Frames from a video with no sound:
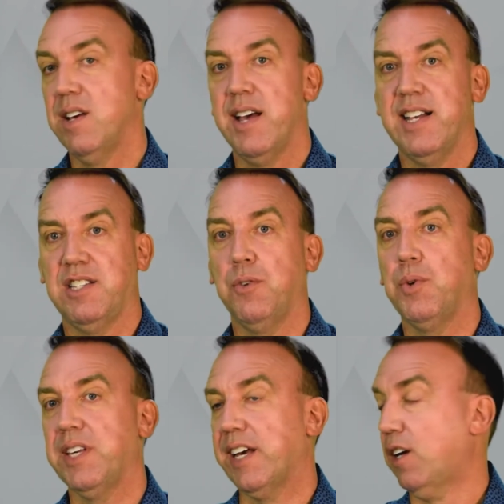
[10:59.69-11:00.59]
and see if we can
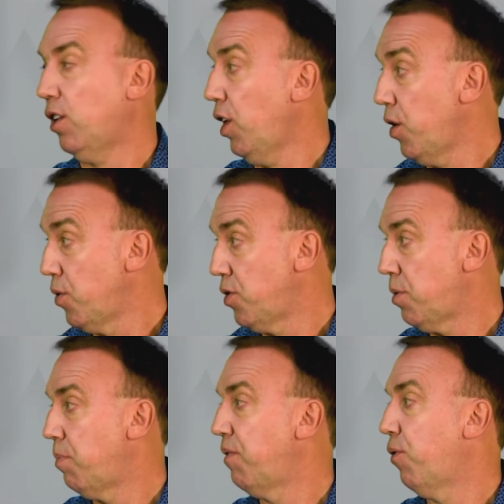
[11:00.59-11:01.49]
get closed
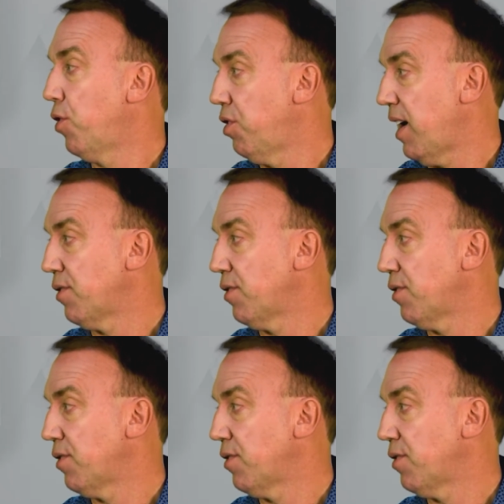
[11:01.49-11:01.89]
before your house